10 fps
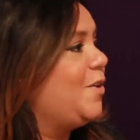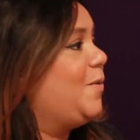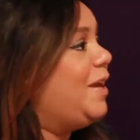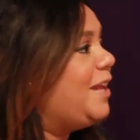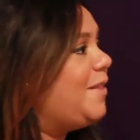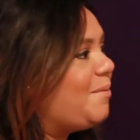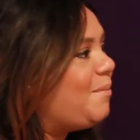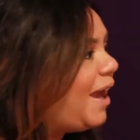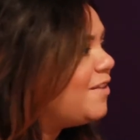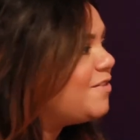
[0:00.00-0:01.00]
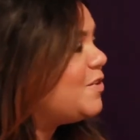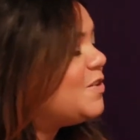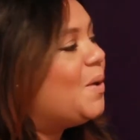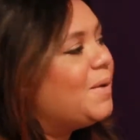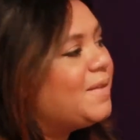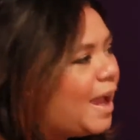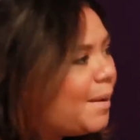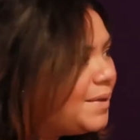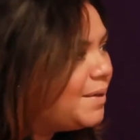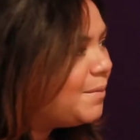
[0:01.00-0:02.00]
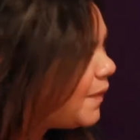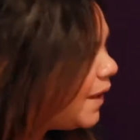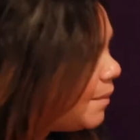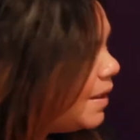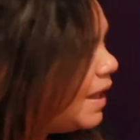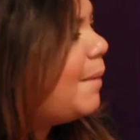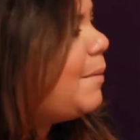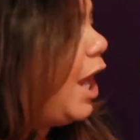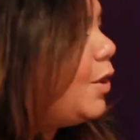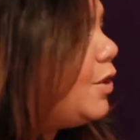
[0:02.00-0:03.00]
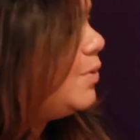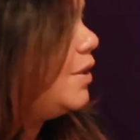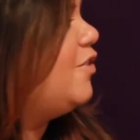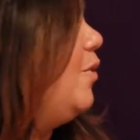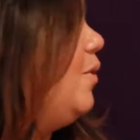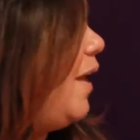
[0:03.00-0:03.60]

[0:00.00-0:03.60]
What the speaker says: you're reading their minds or you know what's happening with them? I mean, how do you control